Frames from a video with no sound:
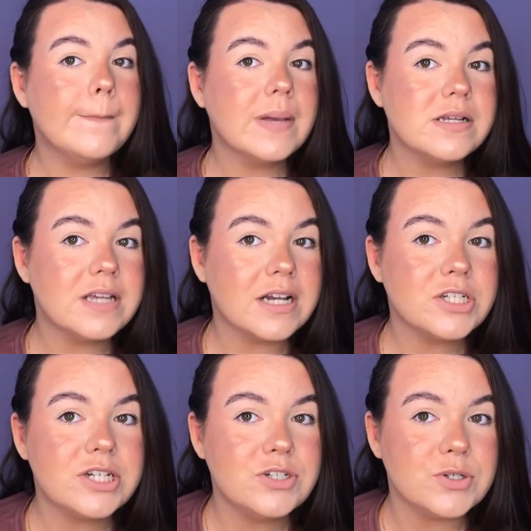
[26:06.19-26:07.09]
because I
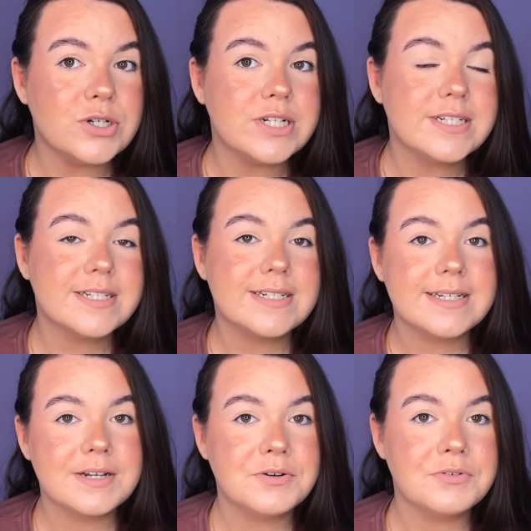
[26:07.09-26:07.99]
actually enjoyed
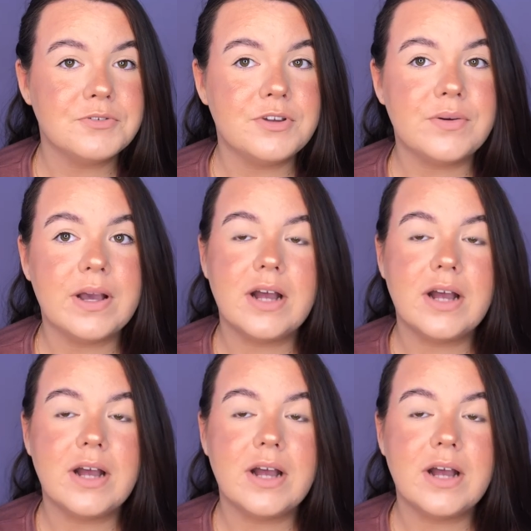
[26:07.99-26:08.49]
reviewing it.